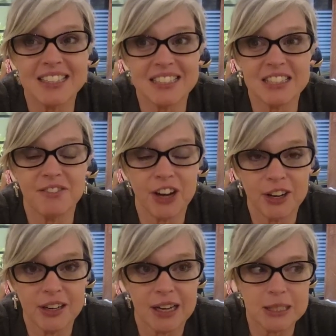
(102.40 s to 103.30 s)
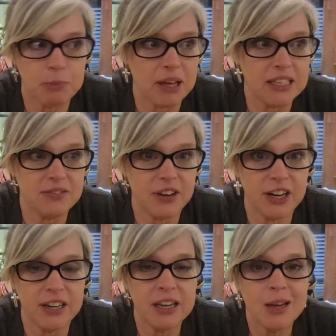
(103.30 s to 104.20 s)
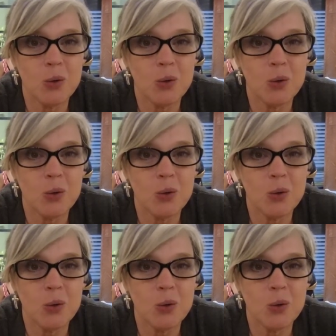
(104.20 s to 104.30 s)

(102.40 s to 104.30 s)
Yes, it's a very nice place. Very,